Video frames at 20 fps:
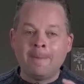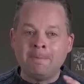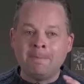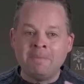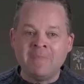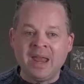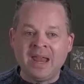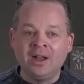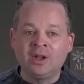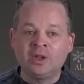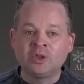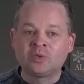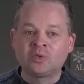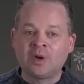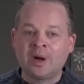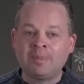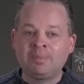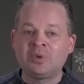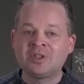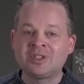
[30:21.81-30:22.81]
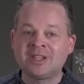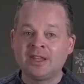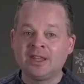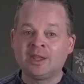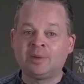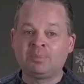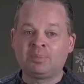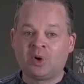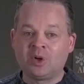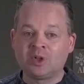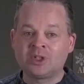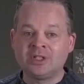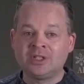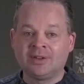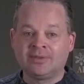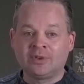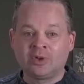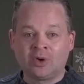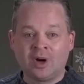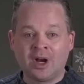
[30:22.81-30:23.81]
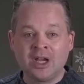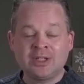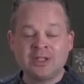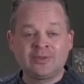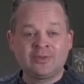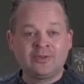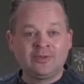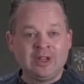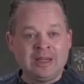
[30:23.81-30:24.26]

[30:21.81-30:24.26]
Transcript: Males represent the person of Christ,